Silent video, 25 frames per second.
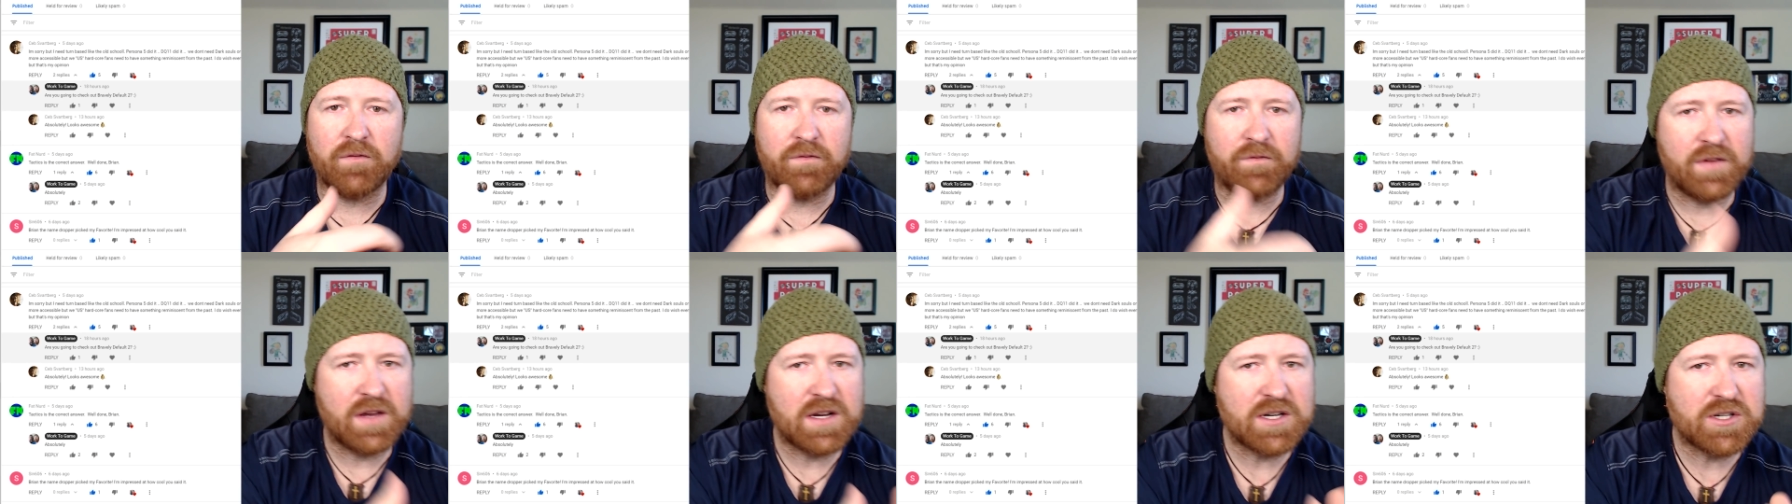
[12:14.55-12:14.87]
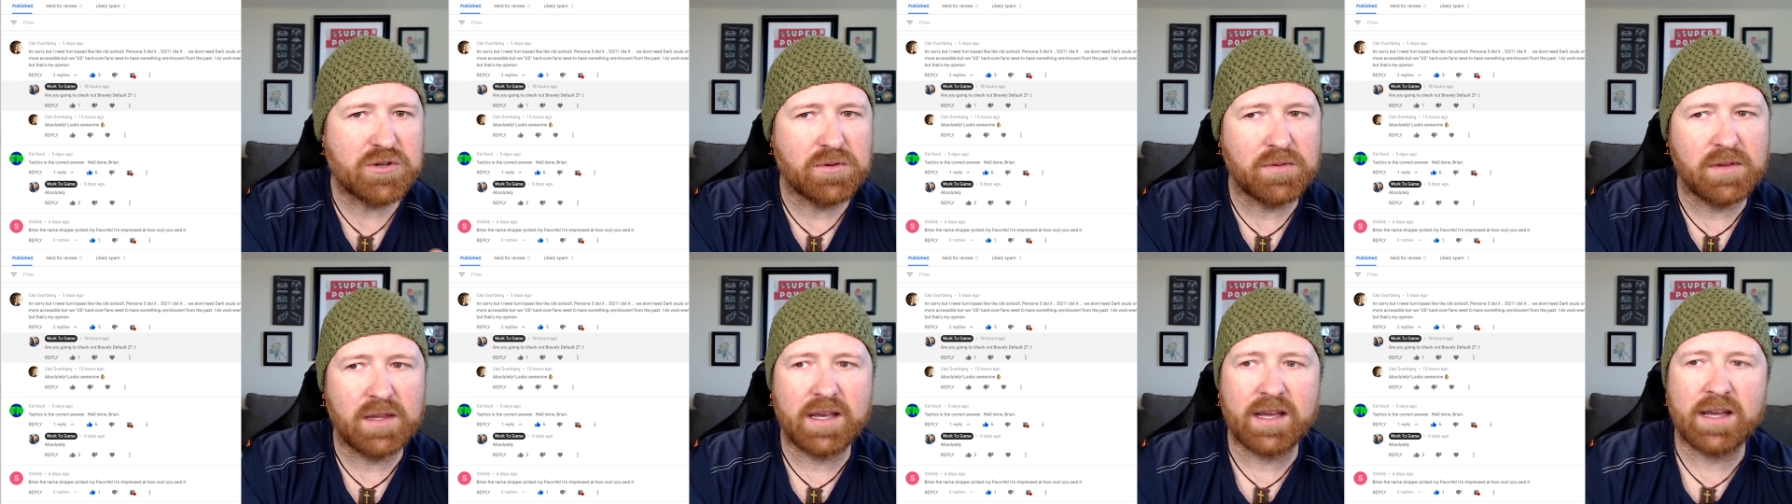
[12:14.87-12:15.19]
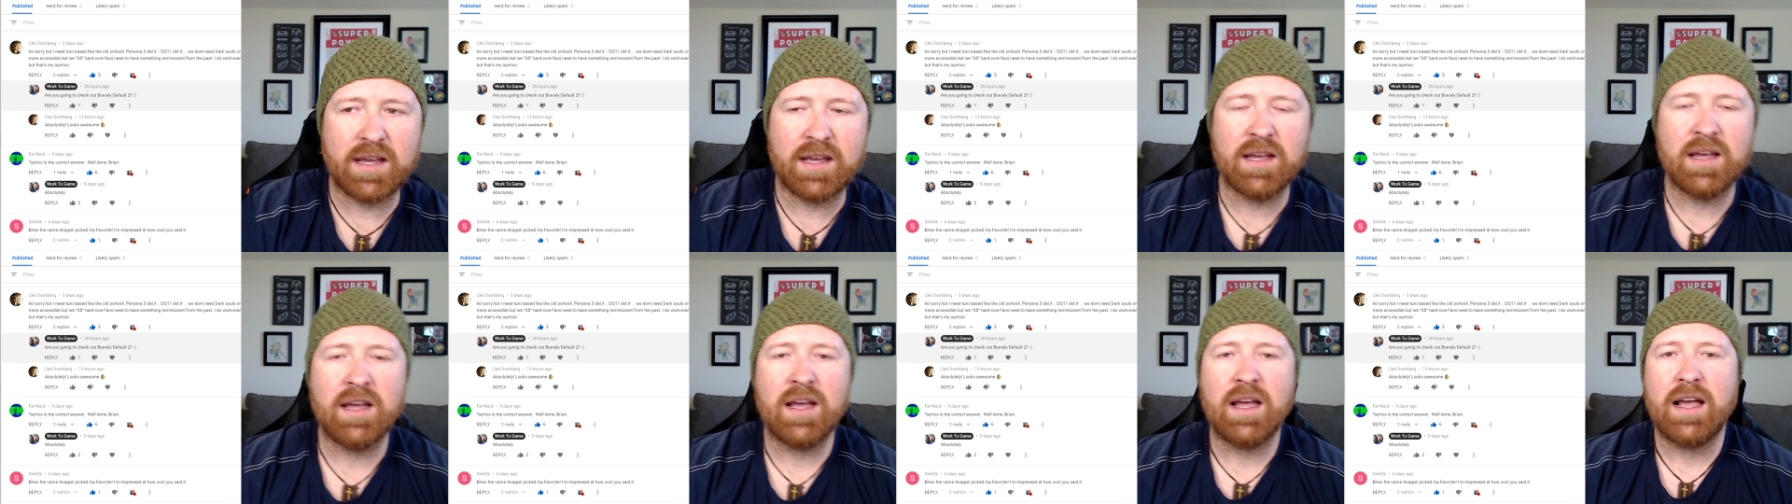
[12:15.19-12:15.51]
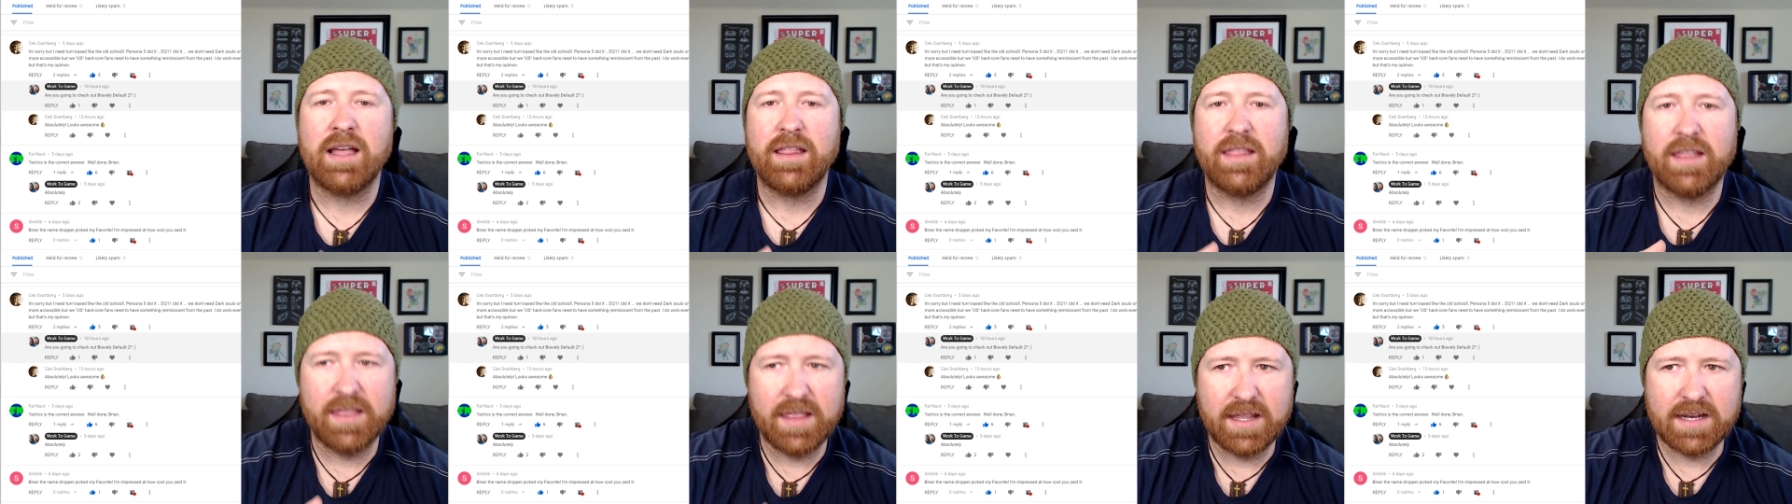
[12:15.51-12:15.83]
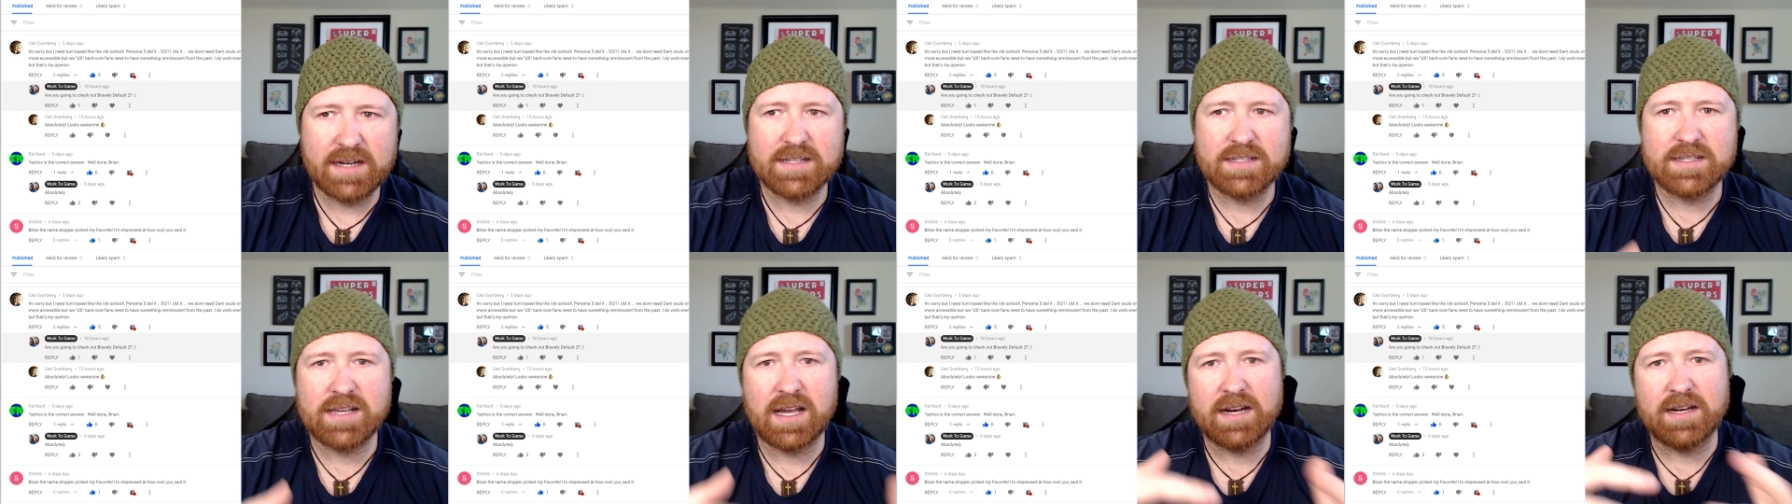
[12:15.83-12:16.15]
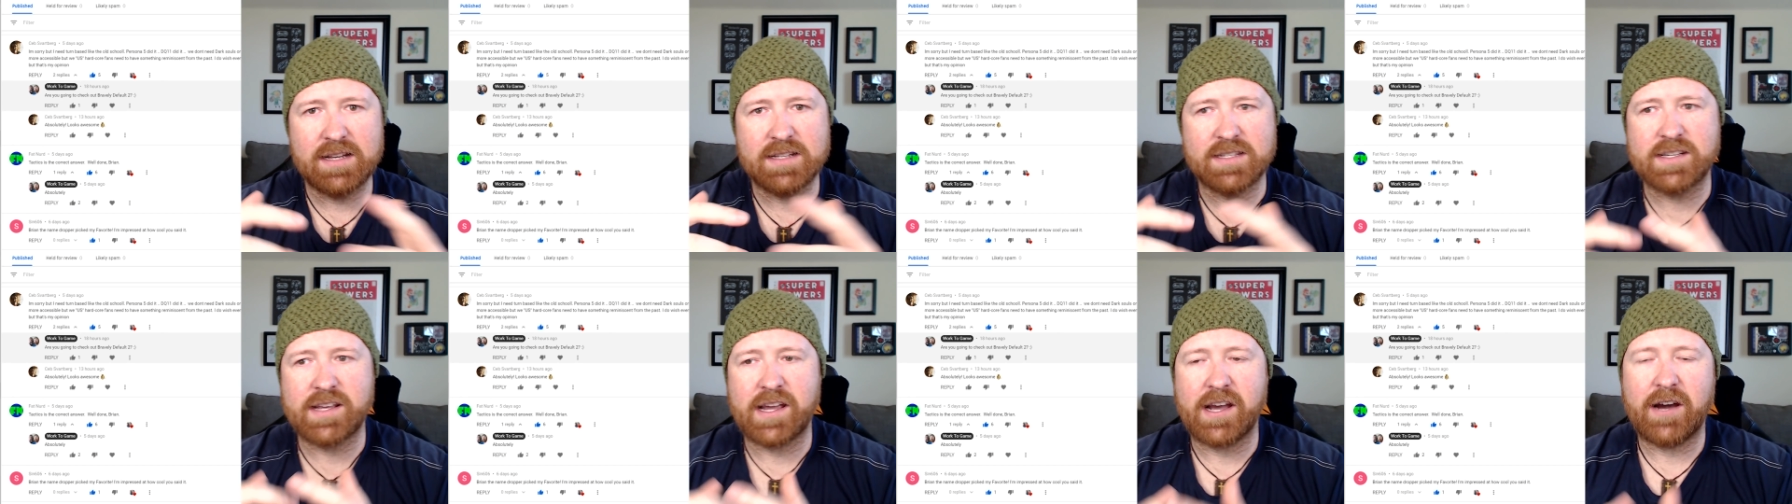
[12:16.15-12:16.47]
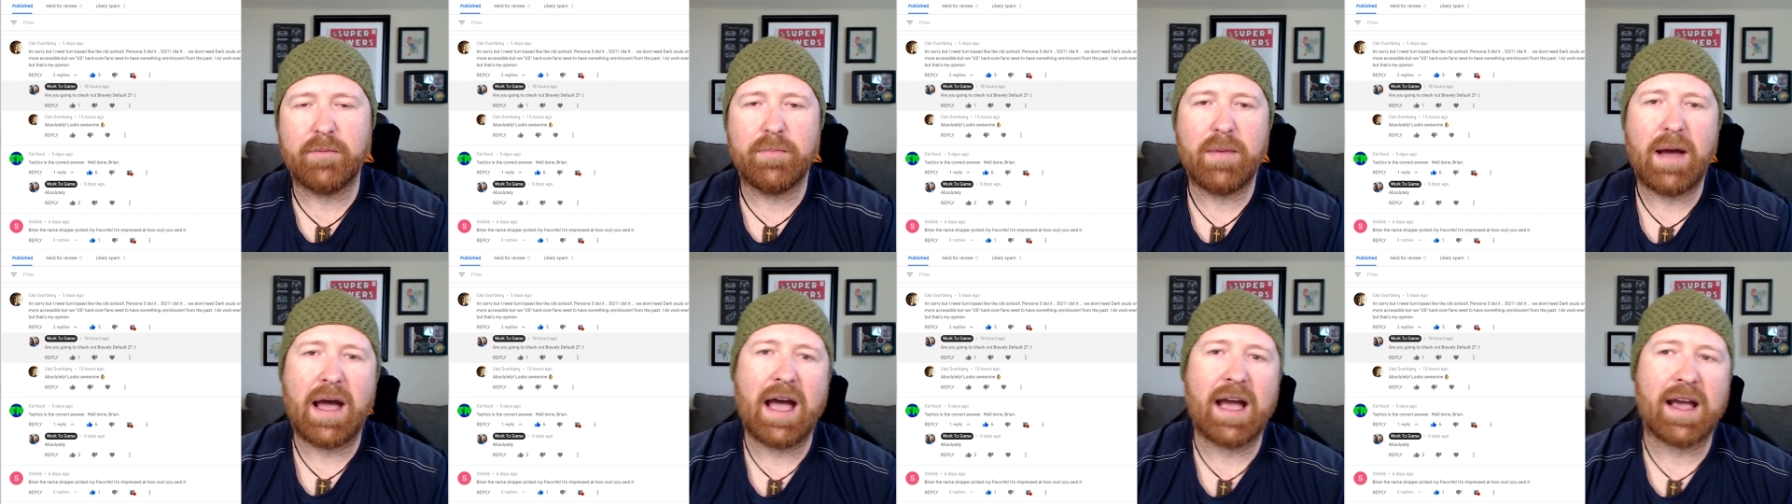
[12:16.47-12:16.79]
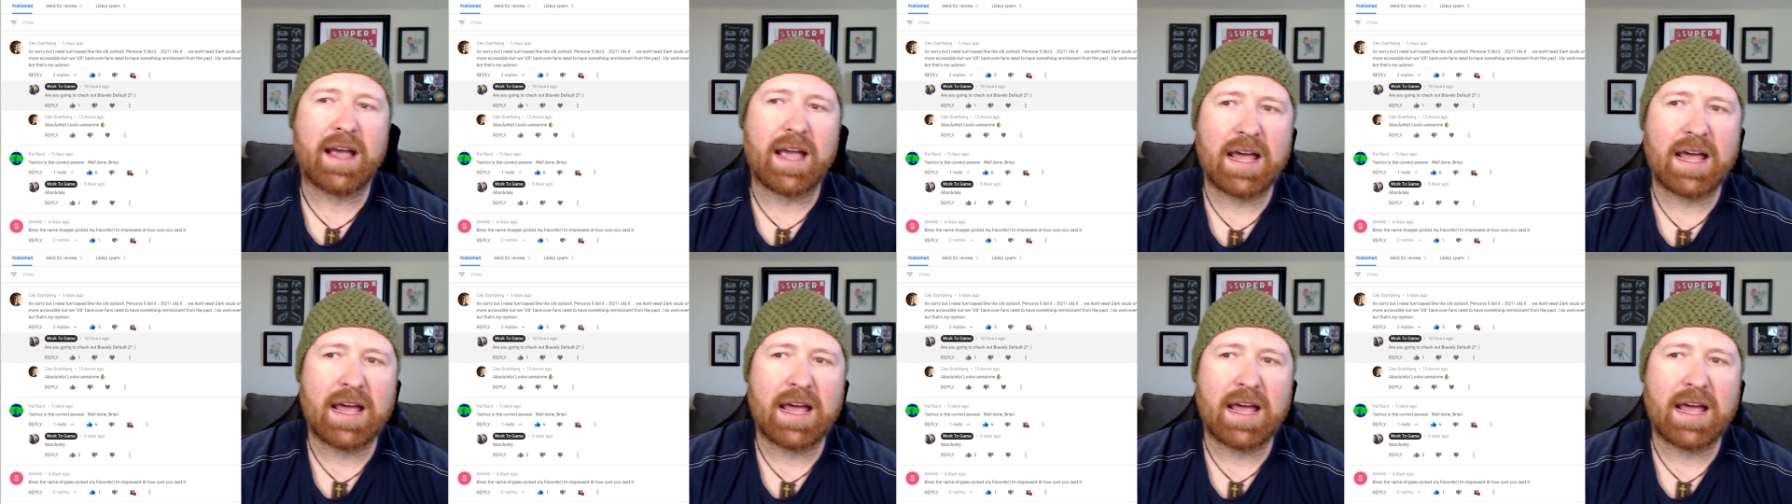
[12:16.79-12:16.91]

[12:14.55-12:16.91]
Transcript: visually then they decide to scale back,